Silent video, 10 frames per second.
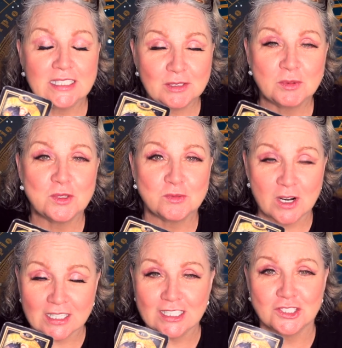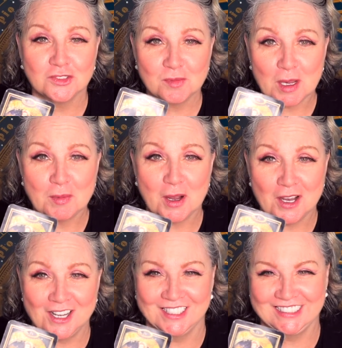dealing with the wreckage of my
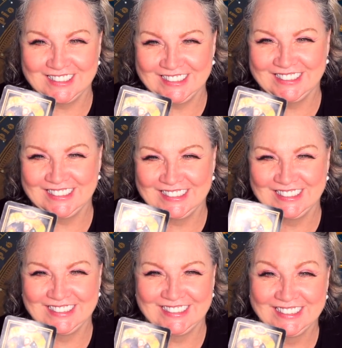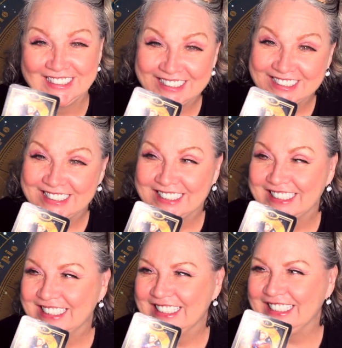past,
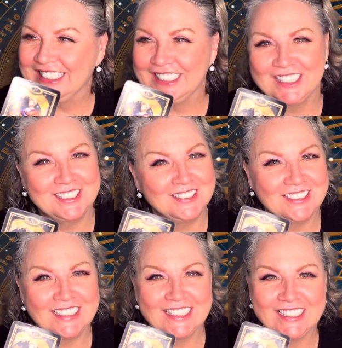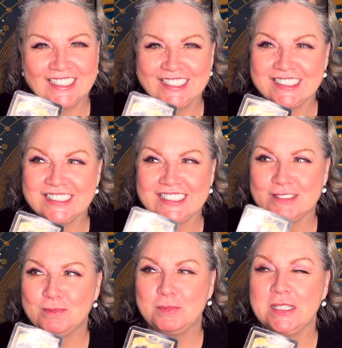you know,
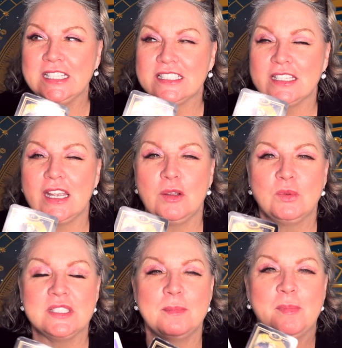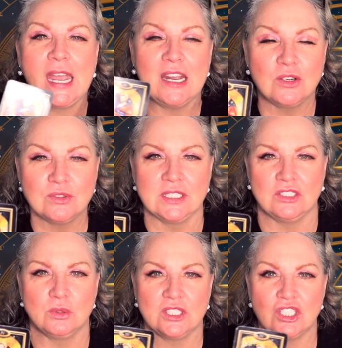but it was
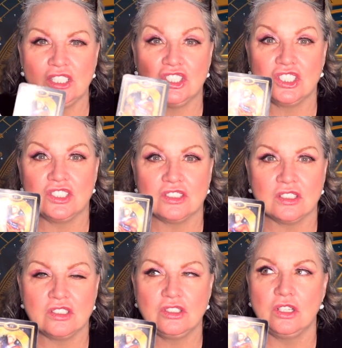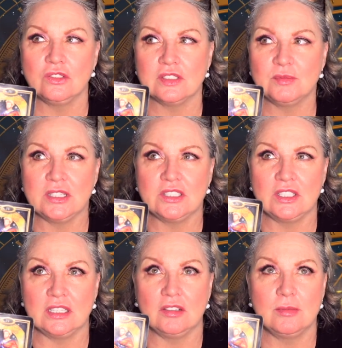empowering to actually just, because, you know, sometimes
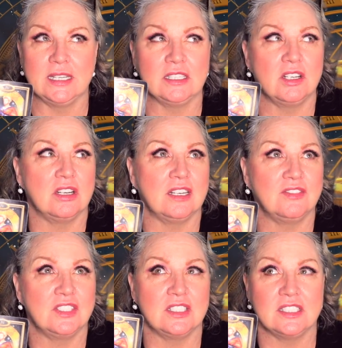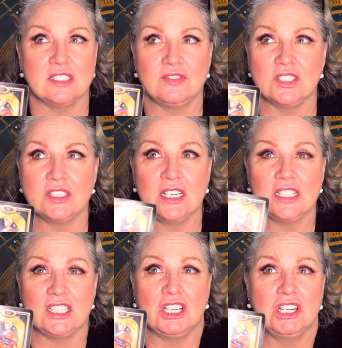you're like, oh my God, I haven't done this, I haven't done that.
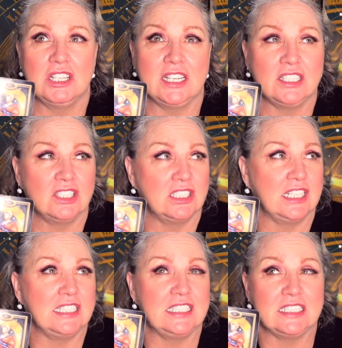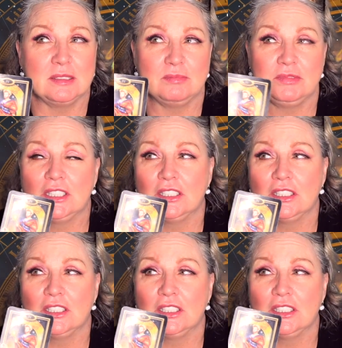I can't, I need to, you